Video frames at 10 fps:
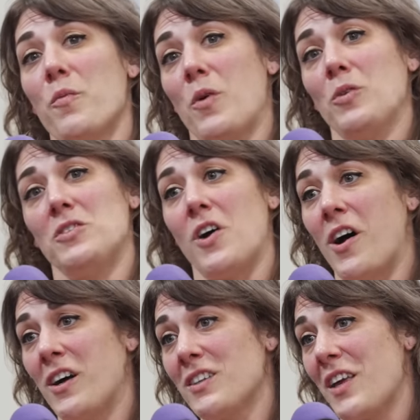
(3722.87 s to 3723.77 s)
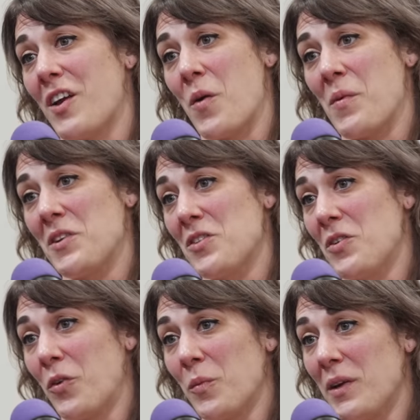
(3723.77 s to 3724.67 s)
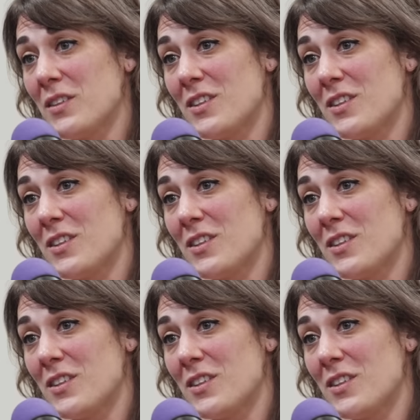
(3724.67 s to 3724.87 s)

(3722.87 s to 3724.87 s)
for most dogs, like coming to the grooming